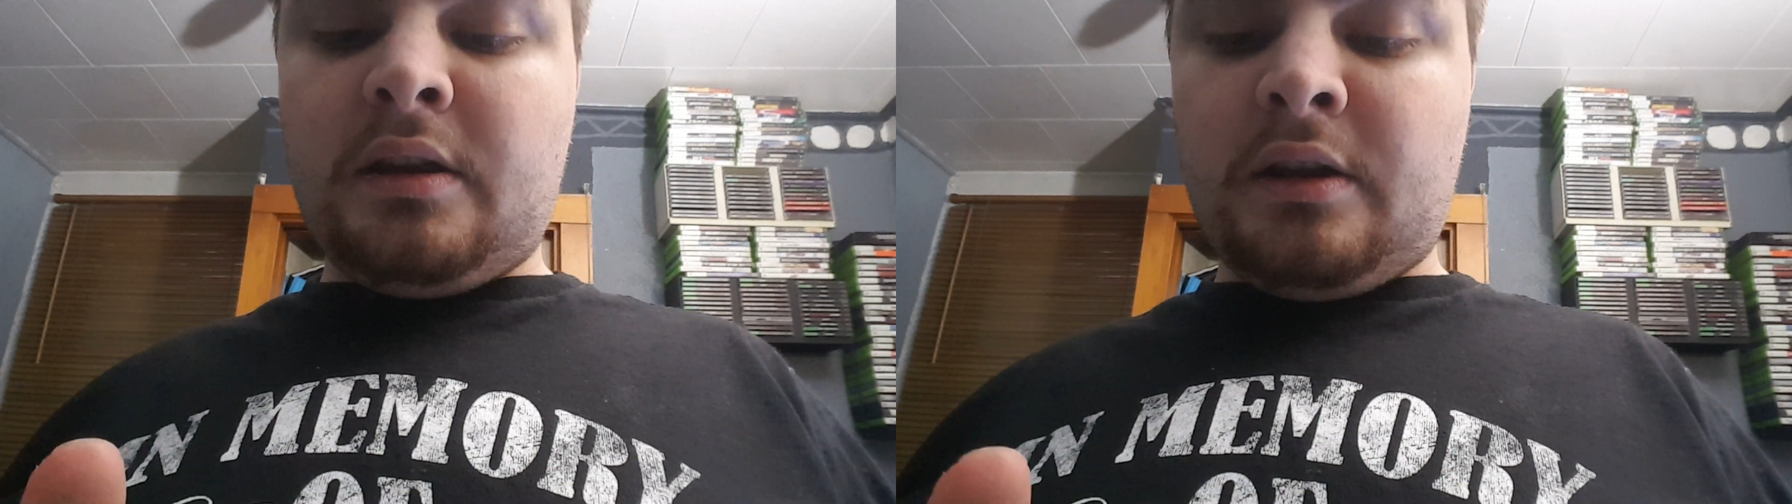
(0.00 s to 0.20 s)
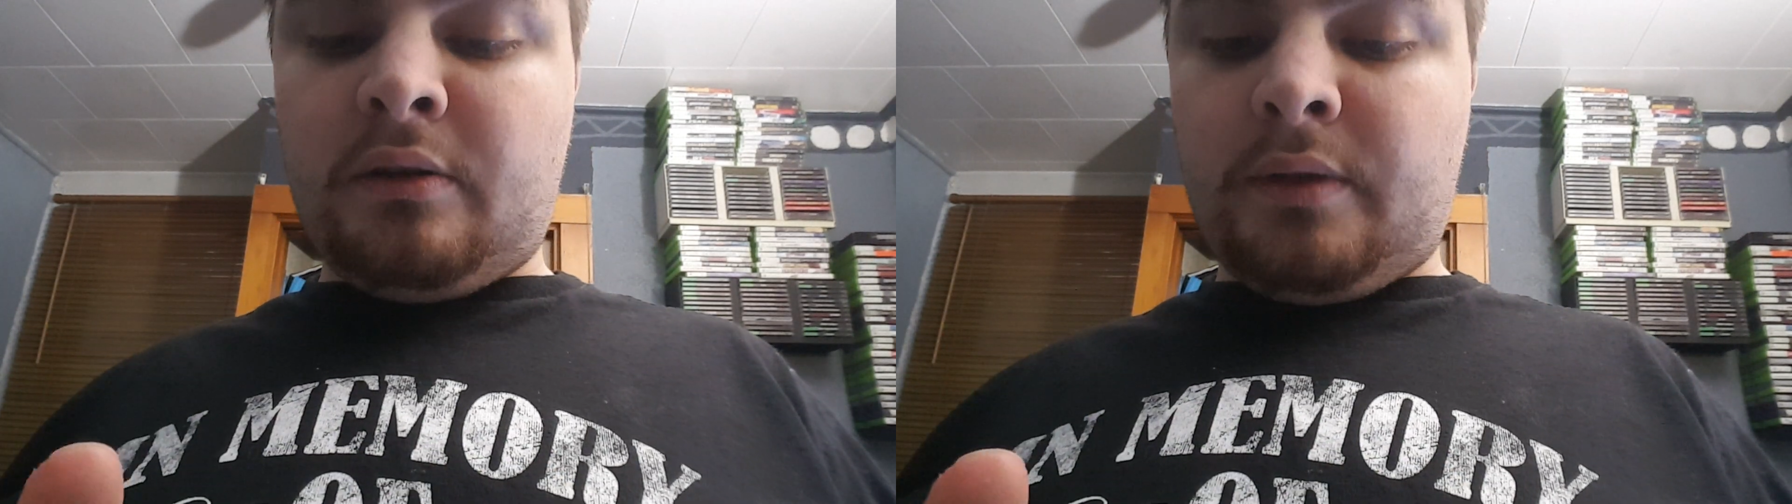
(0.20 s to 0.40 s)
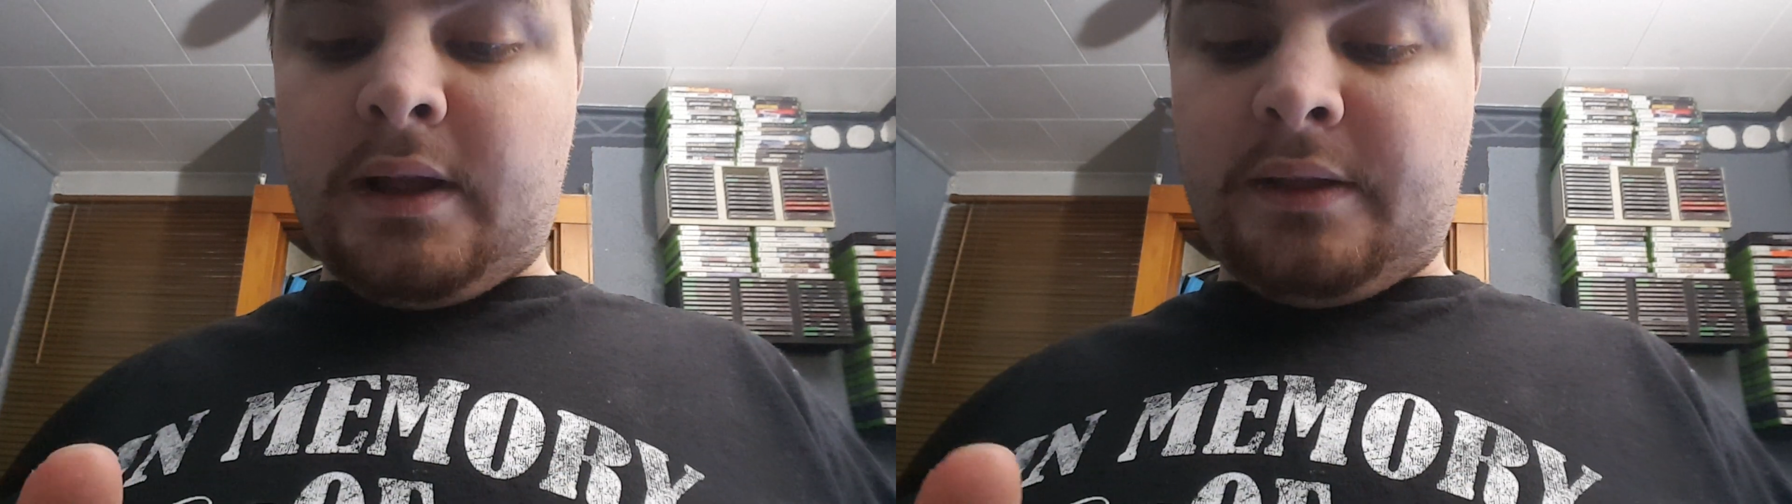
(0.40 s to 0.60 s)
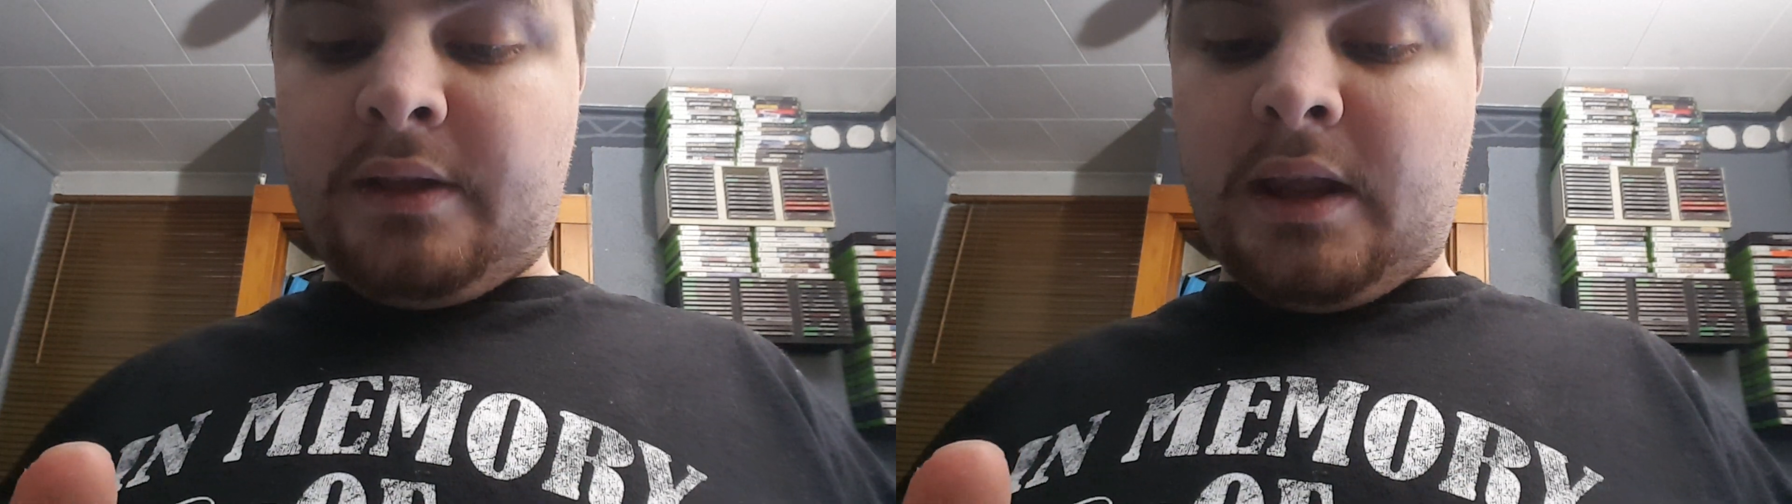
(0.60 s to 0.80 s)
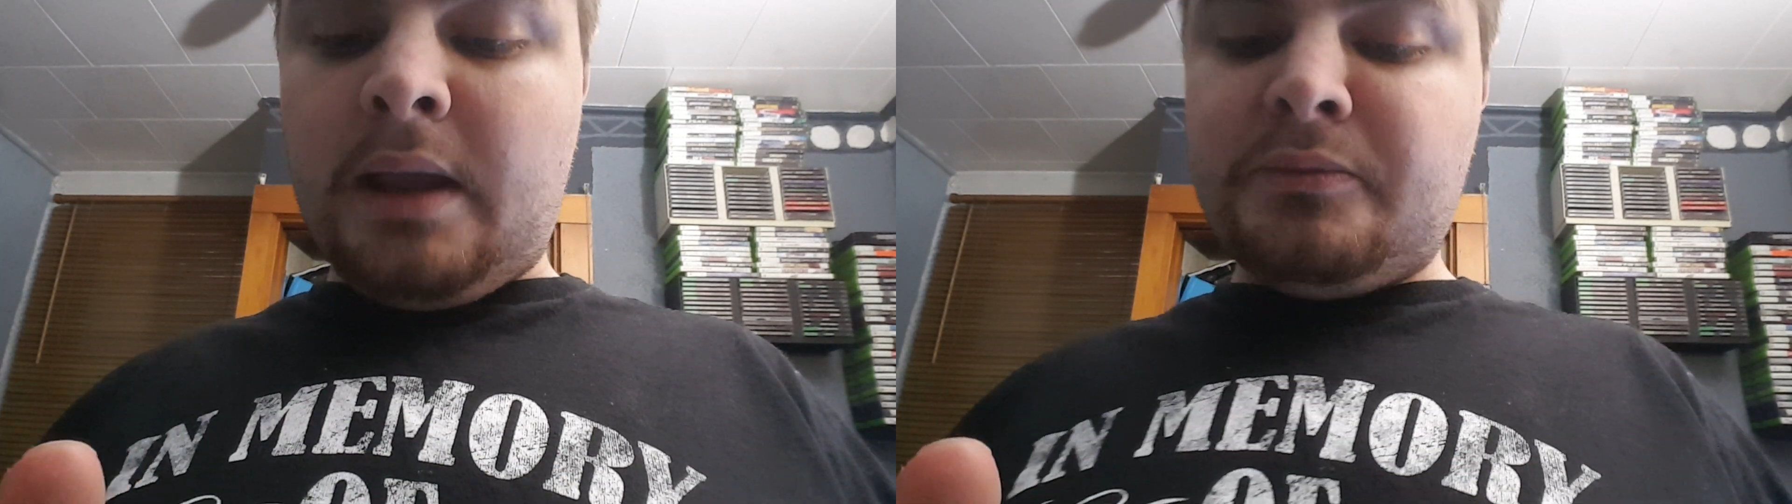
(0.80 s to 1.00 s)
You know, like,
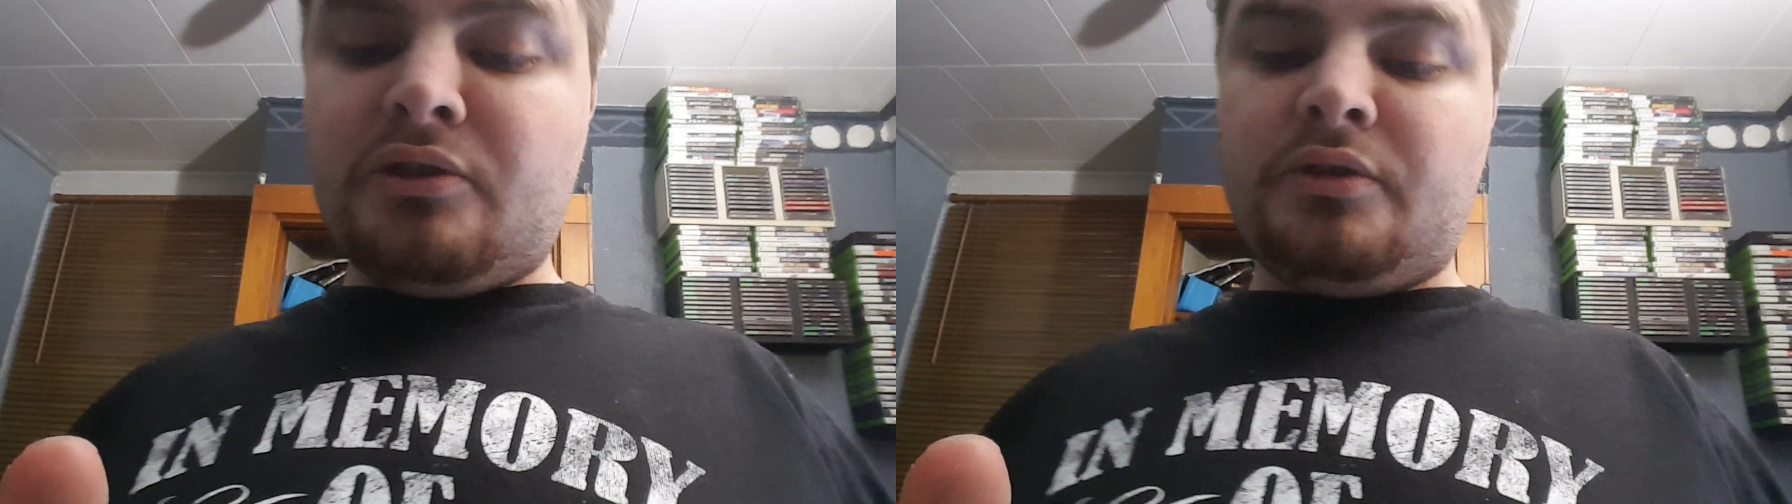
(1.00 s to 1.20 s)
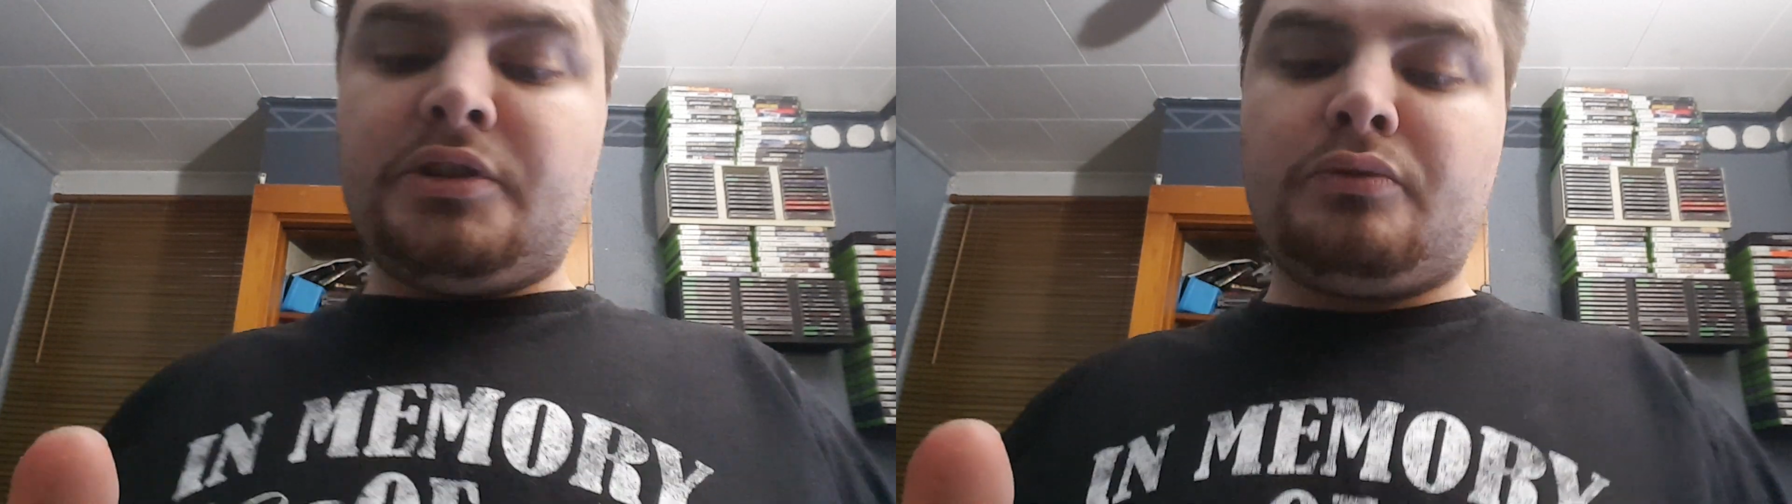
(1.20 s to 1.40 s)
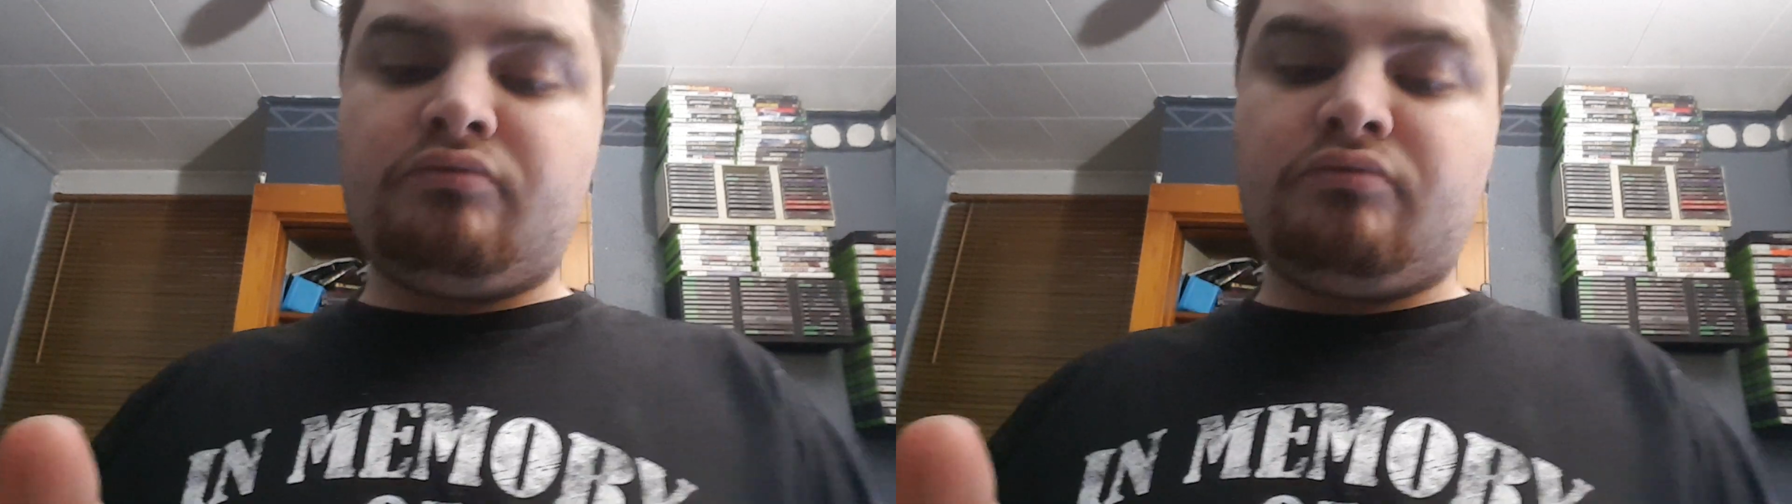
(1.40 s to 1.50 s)
the games are just